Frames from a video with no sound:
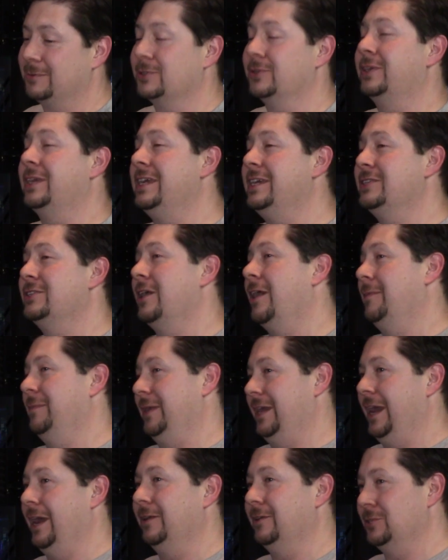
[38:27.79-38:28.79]
So he taught
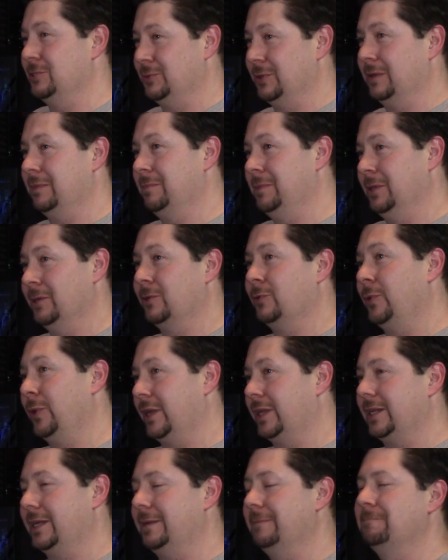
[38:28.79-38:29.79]
me how to drink beer
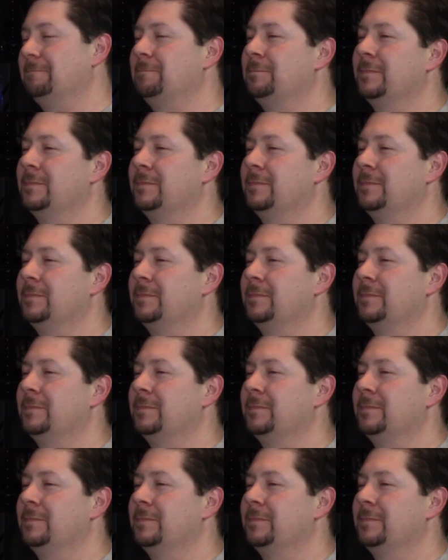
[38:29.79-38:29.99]
quickly.